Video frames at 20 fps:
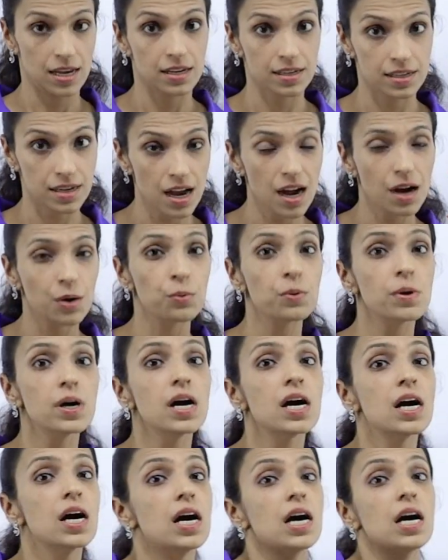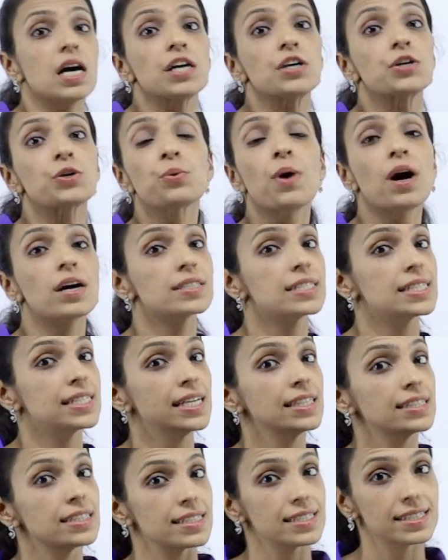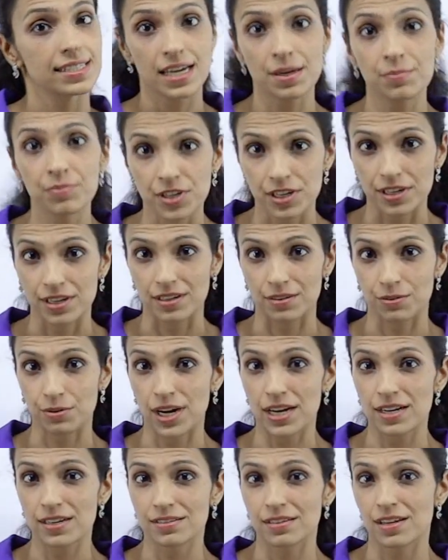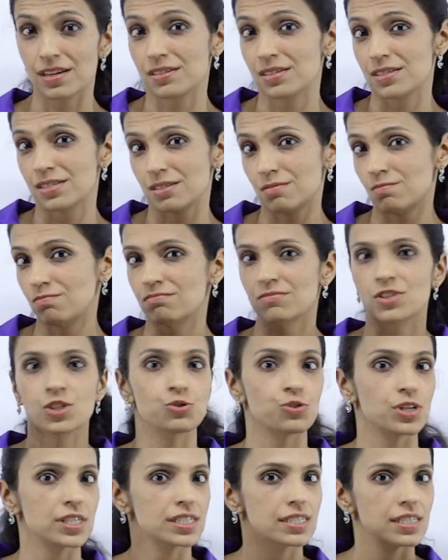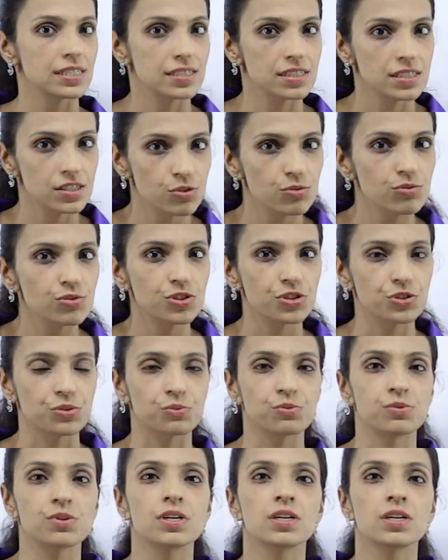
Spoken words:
Now, you are saying the same thing, right? That the dress doesn't suit you.